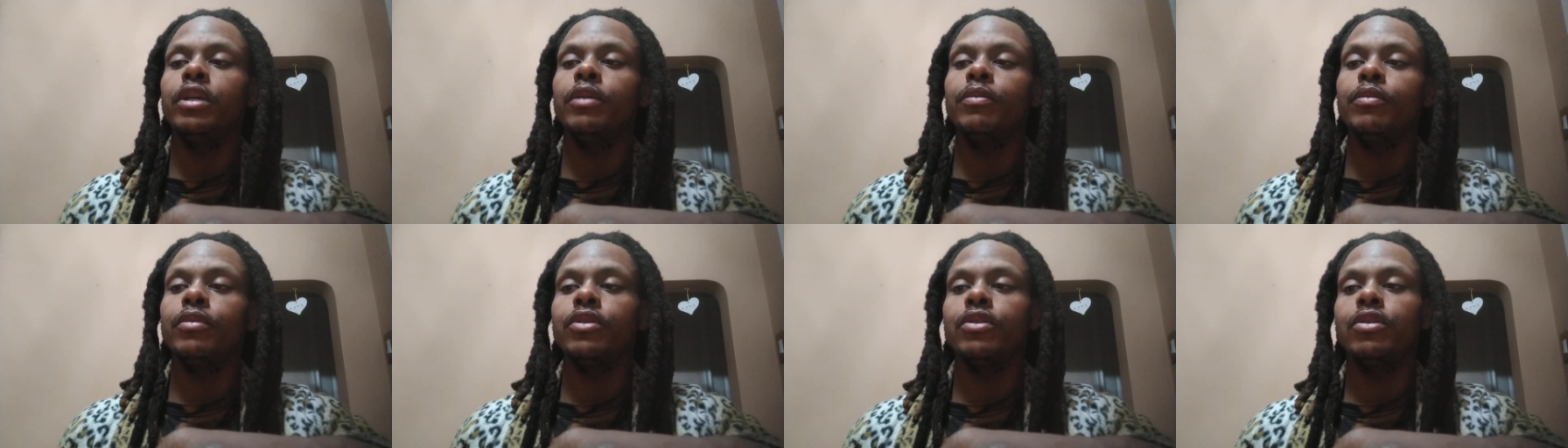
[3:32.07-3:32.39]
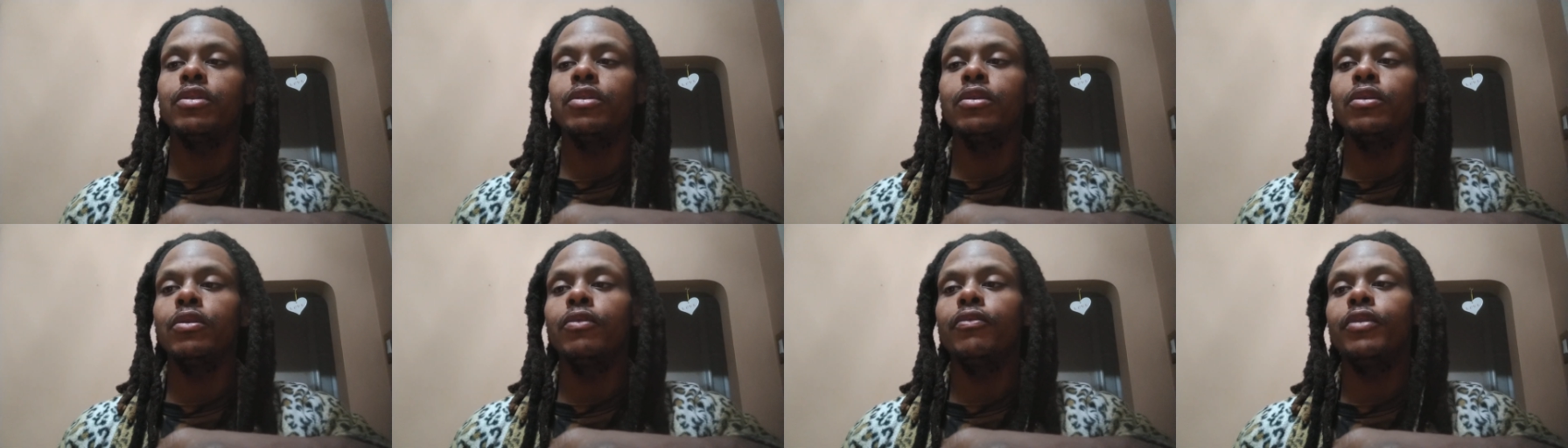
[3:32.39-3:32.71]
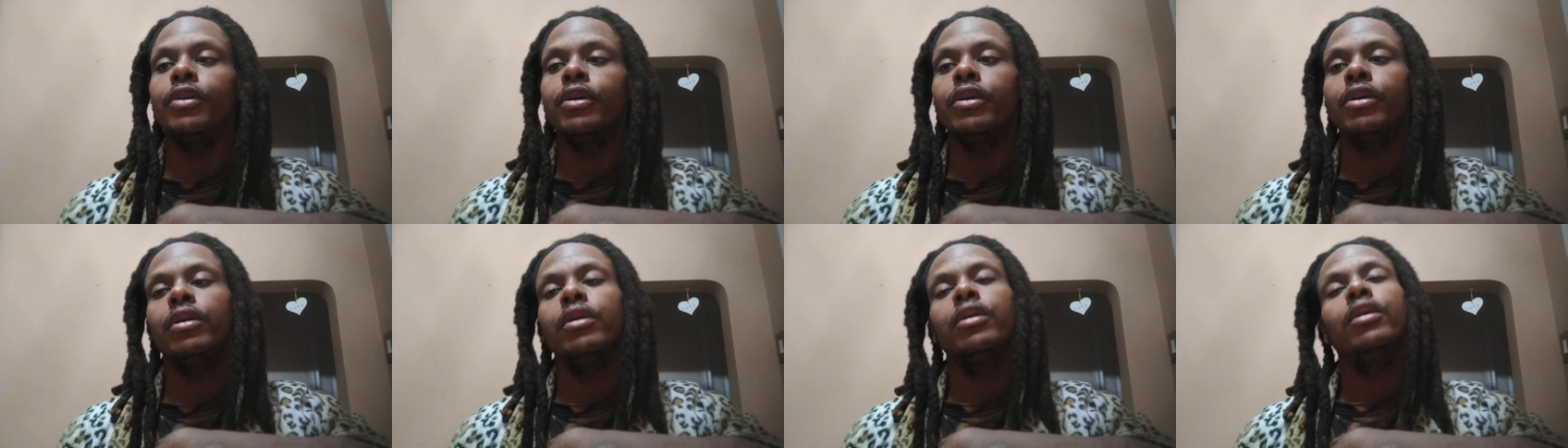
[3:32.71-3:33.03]
him and
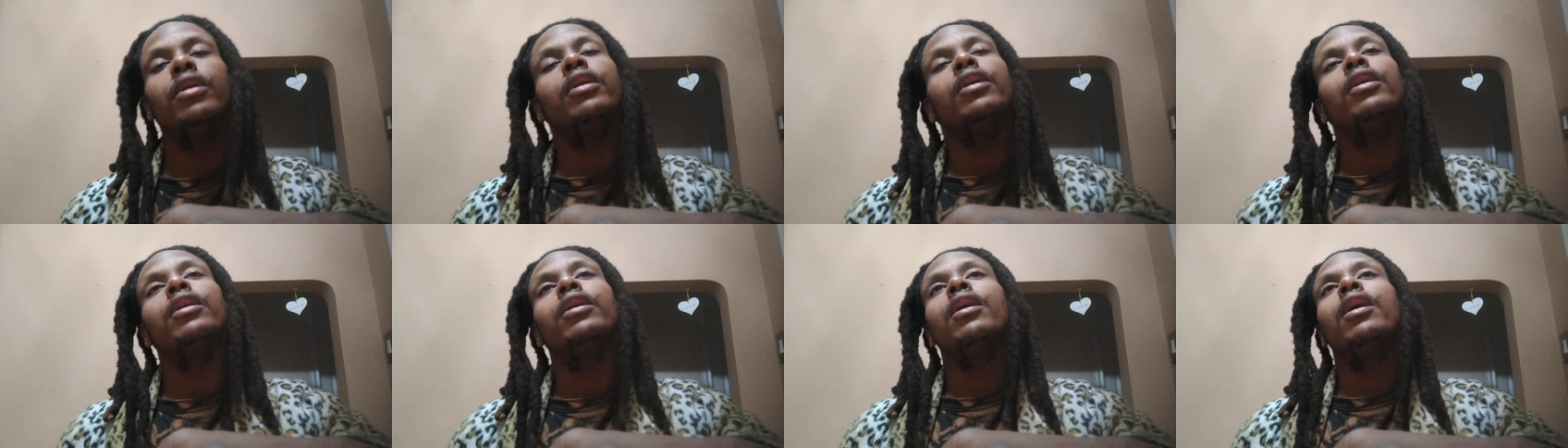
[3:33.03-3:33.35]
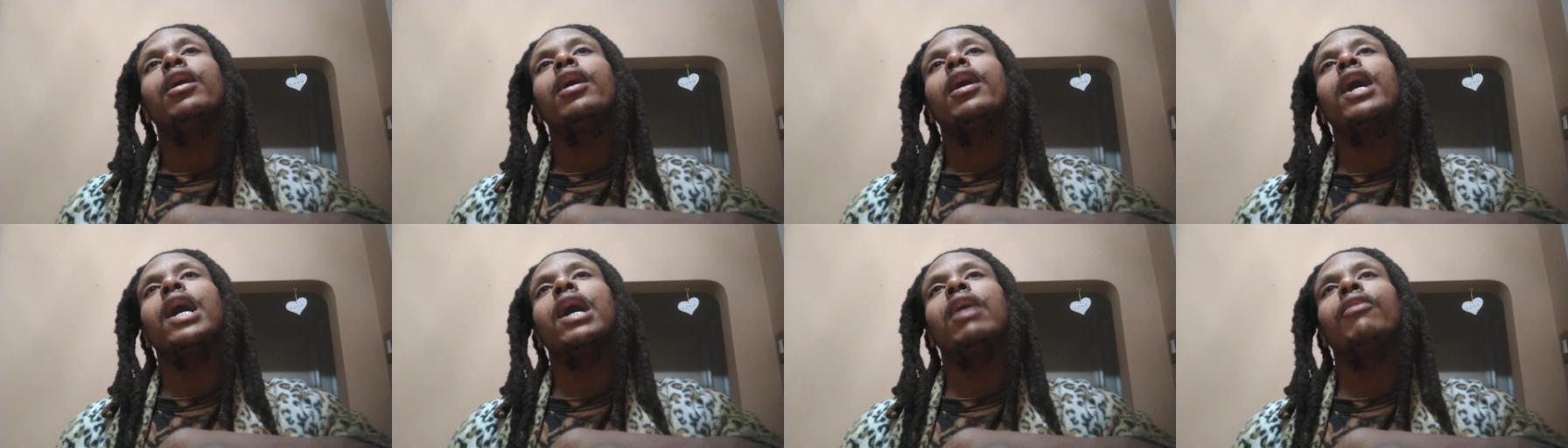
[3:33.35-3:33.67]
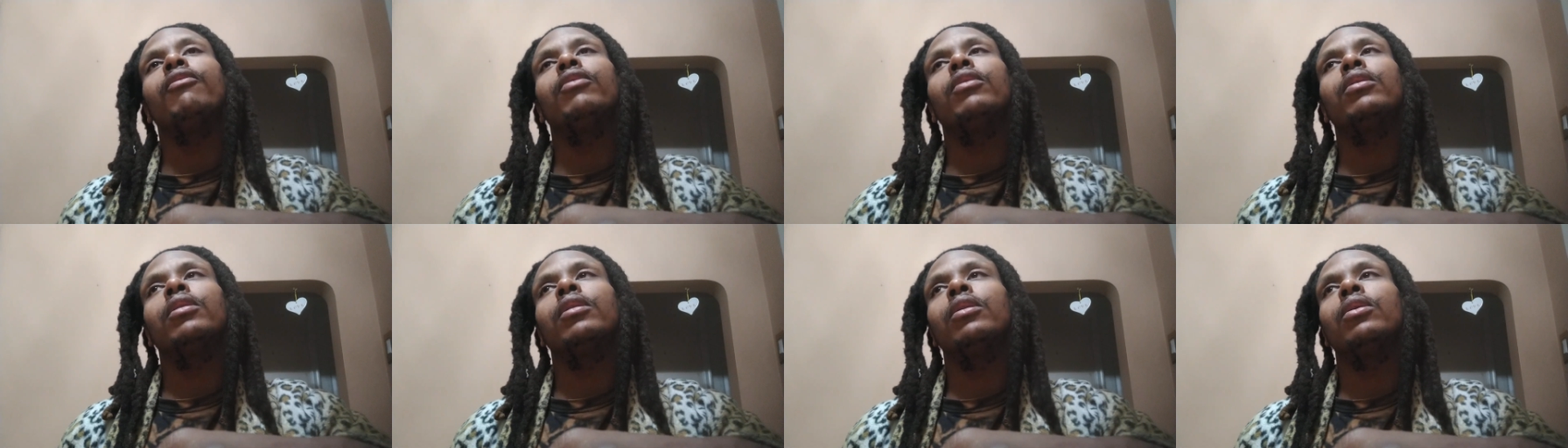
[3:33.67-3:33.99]
Sylvie
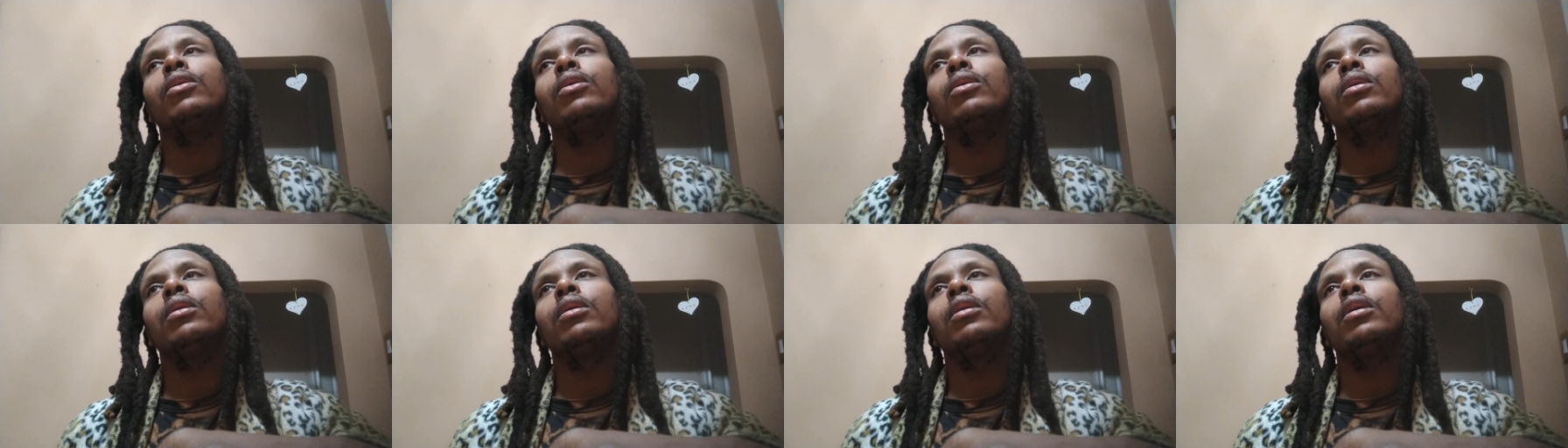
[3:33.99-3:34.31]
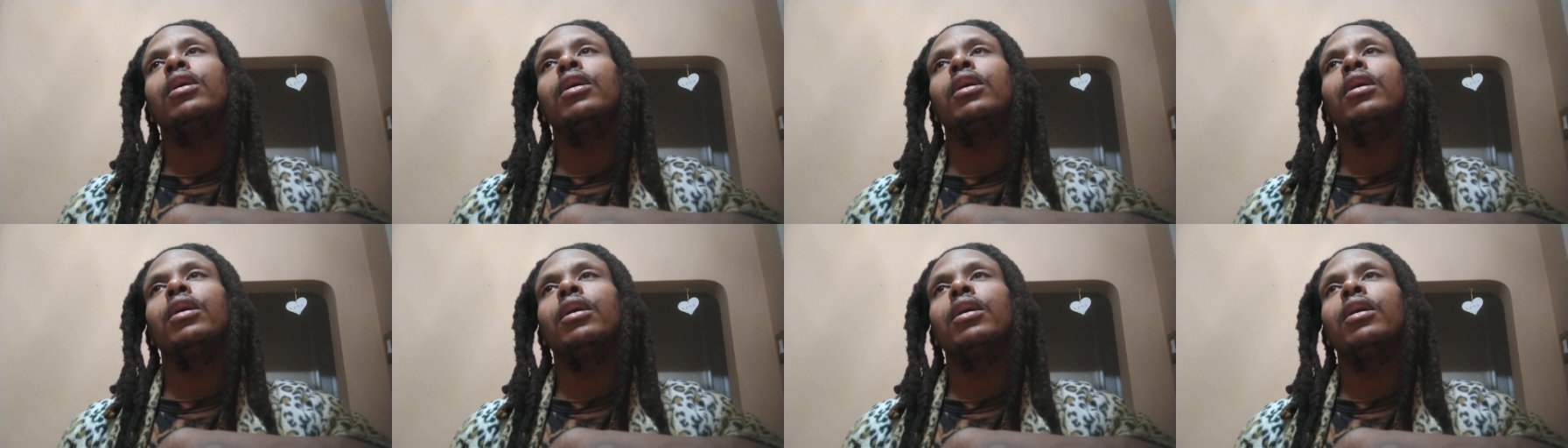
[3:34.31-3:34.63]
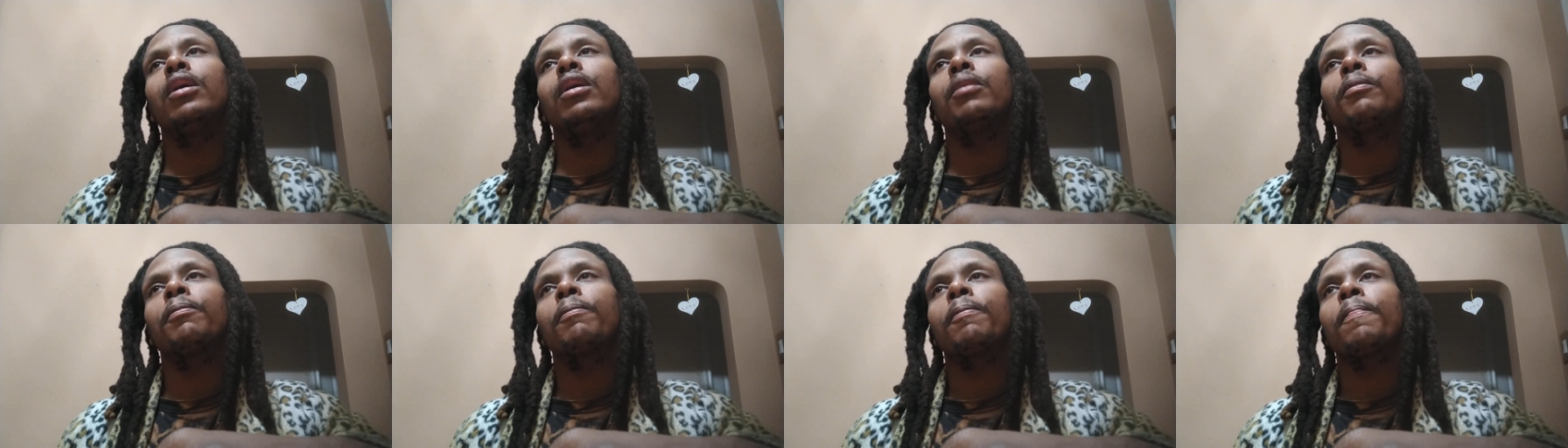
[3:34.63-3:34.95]
have a little,
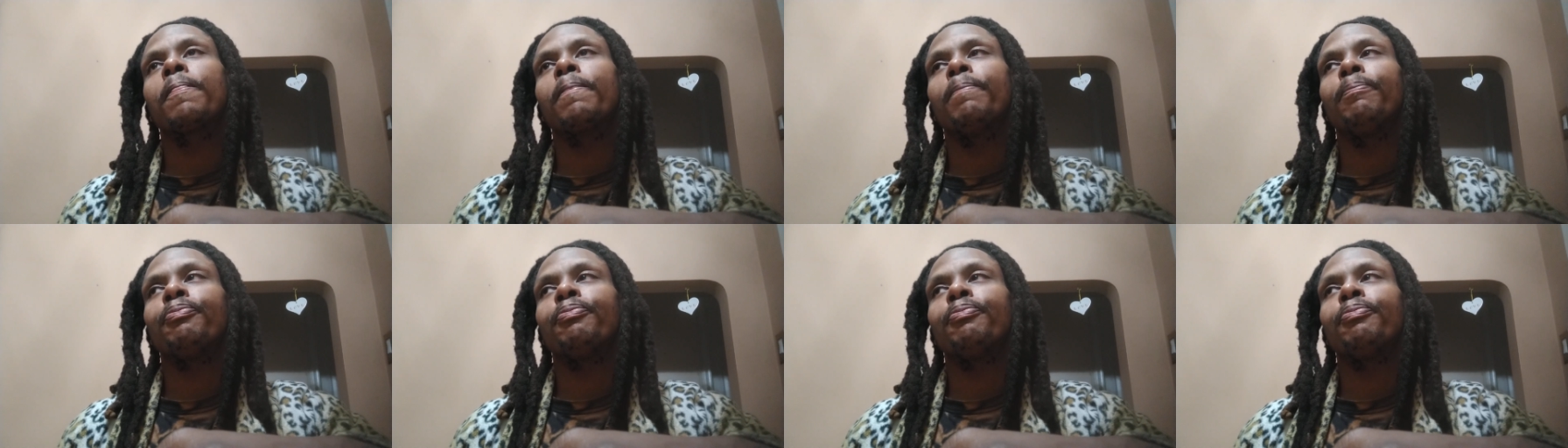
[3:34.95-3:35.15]
uh,